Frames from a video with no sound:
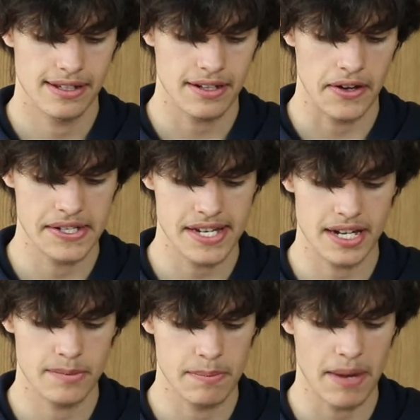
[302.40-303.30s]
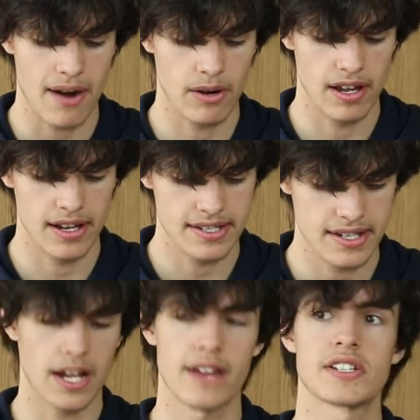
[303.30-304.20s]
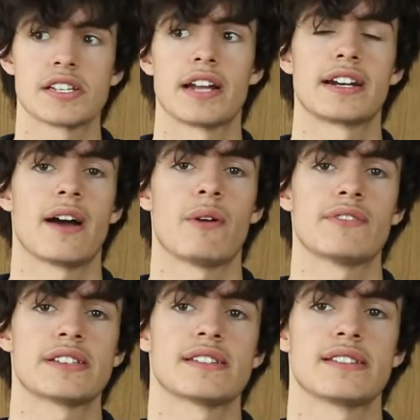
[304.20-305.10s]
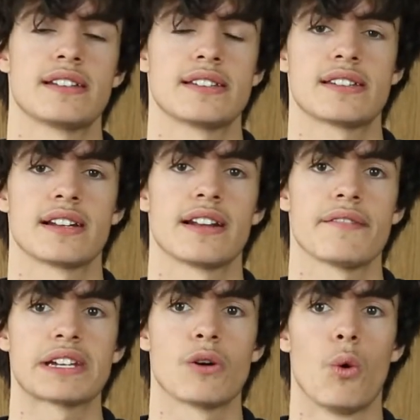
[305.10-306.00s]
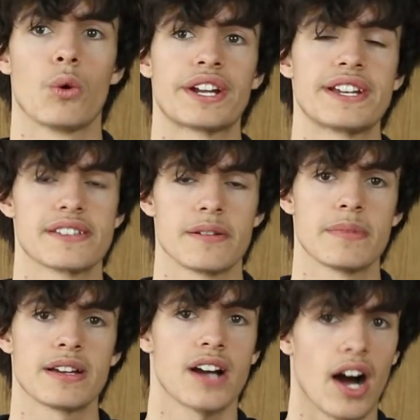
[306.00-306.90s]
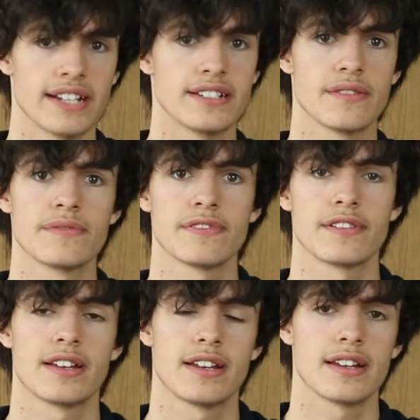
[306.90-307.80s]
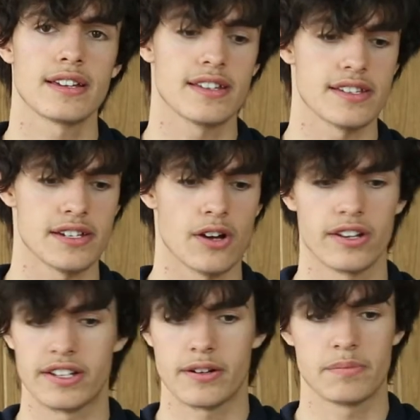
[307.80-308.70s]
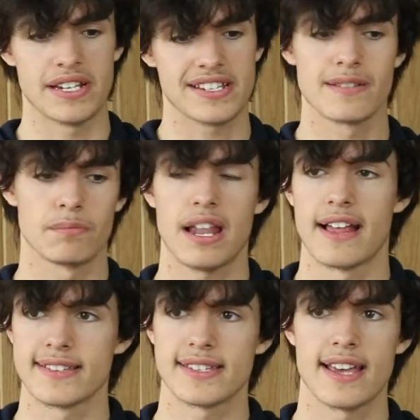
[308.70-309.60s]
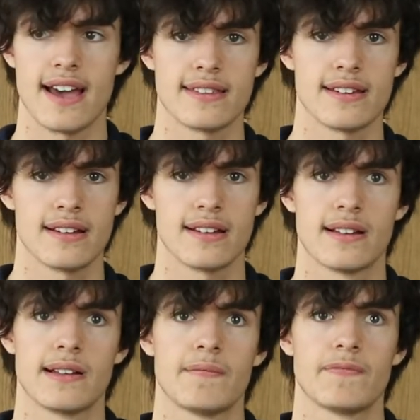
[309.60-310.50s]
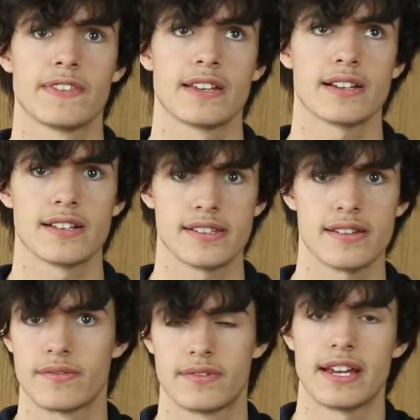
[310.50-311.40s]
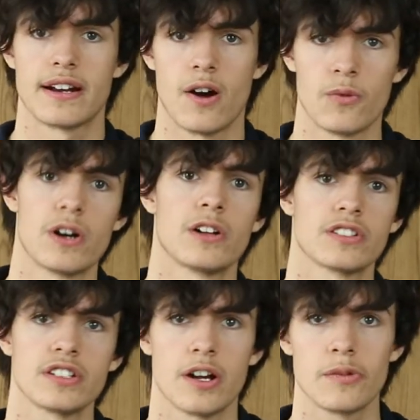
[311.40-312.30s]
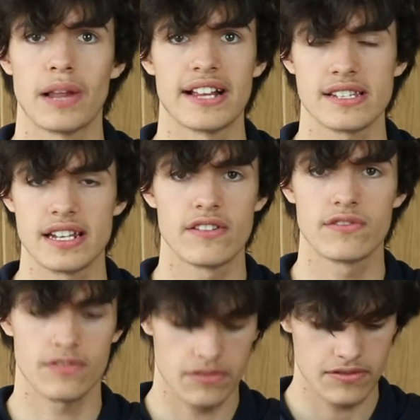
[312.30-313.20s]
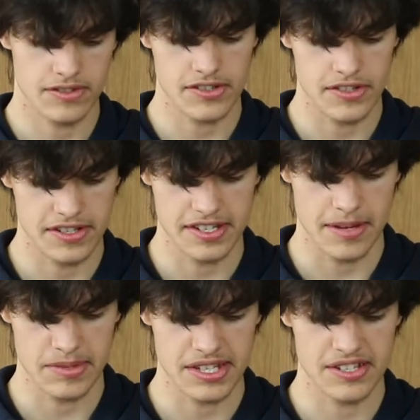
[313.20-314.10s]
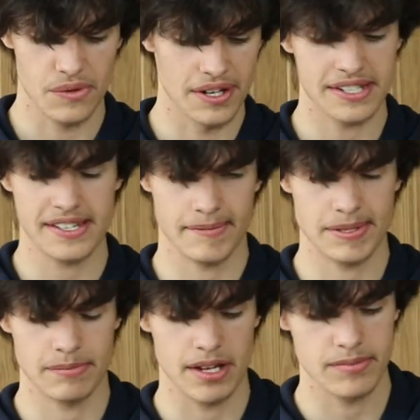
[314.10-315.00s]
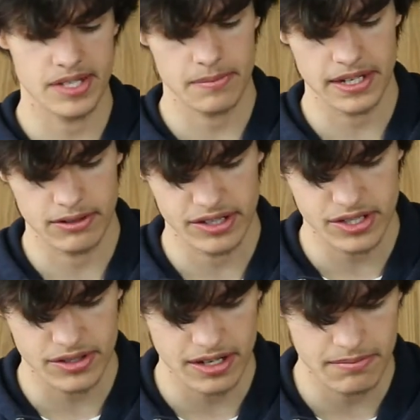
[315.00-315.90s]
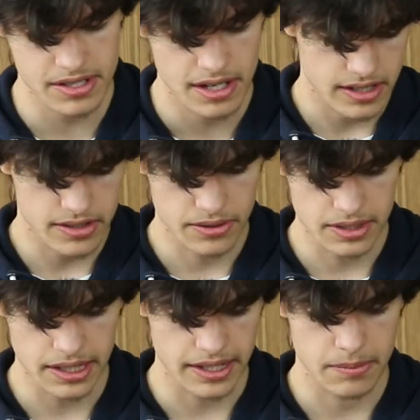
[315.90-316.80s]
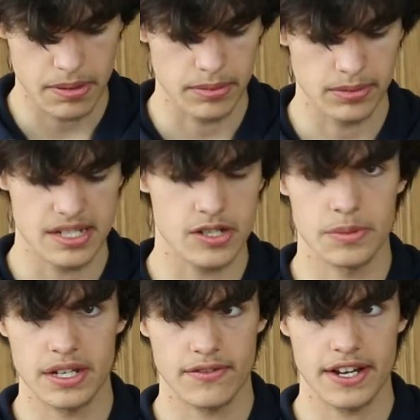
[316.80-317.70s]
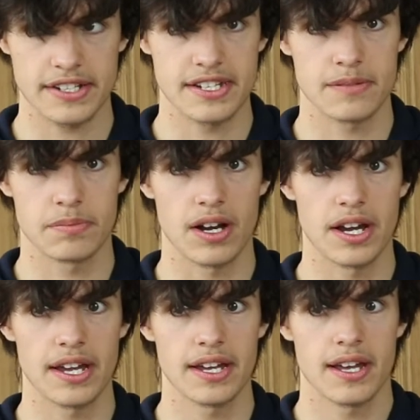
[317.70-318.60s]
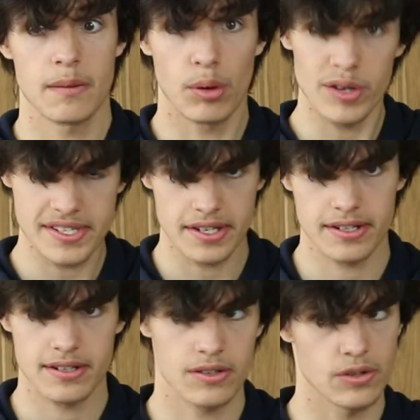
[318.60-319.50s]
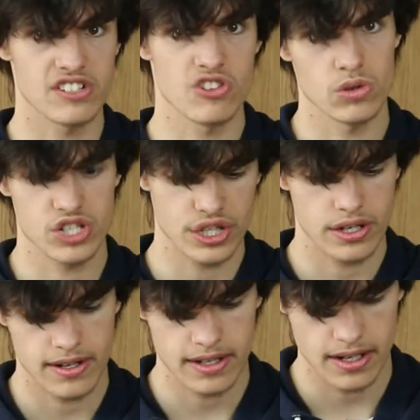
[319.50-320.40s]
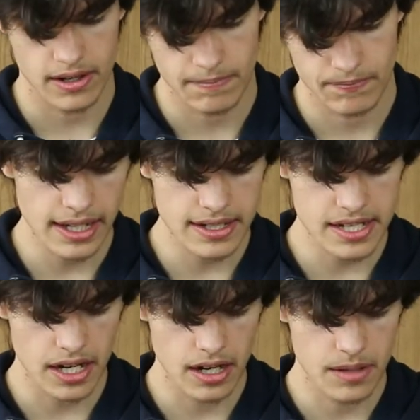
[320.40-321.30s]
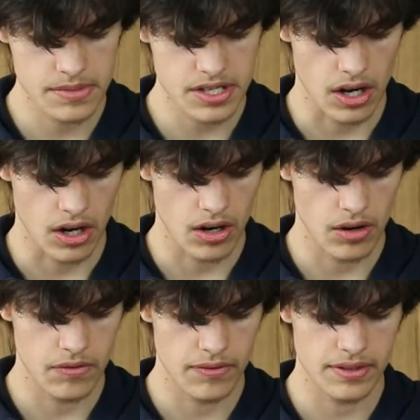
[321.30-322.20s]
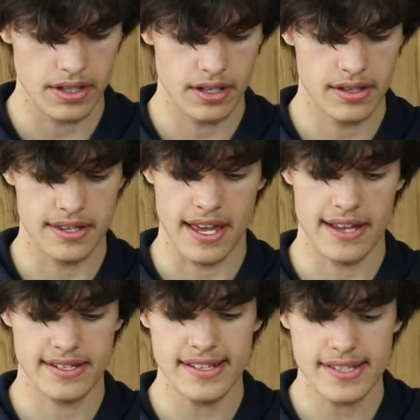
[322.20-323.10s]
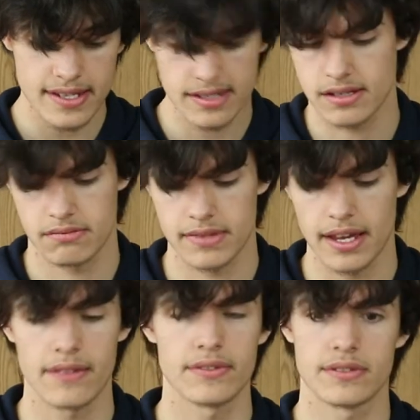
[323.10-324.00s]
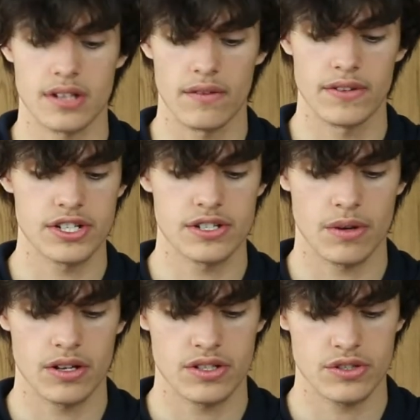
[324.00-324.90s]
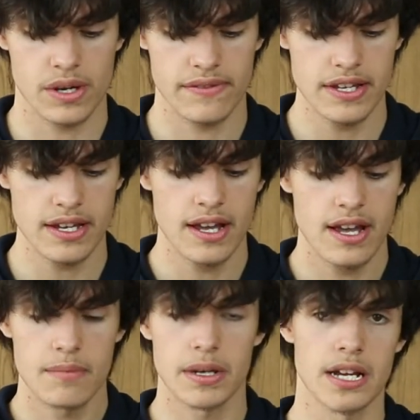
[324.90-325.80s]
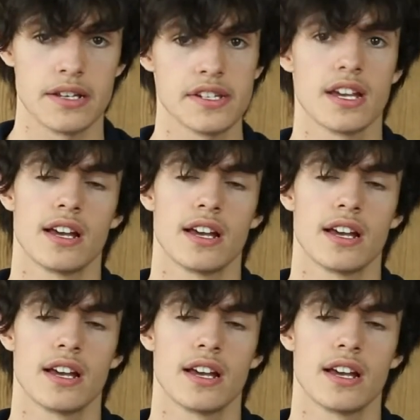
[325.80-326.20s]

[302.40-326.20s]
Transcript: Can't exactly be paralyzed. I have decided, however, since it is still a living organism, kind of, because you got, beasts and plants there, because in our world, plants live just the same as this one, except sometimes to bigger extremes. I thought that they could probably still be affected by poison or exhaustion, In terms of their senses, they have dark vision to 120 feet, because,